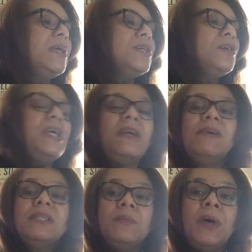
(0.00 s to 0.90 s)
So here
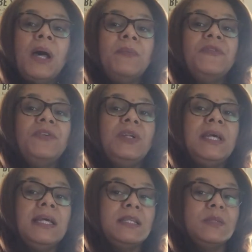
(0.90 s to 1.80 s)
are some helpful
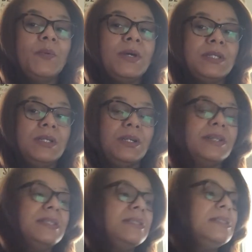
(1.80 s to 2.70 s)
hints, boys and
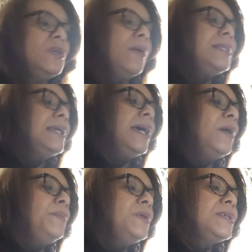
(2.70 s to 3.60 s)
girls. This is going to
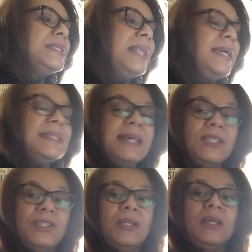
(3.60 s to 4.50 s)
help you. This next
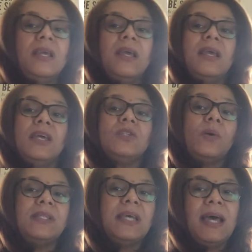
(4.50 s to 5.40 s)
section is
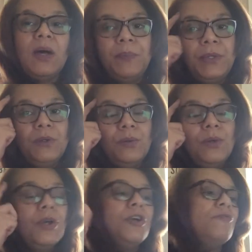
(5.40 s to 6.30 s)
going to help you
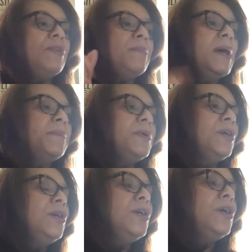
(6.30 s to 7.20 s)
remember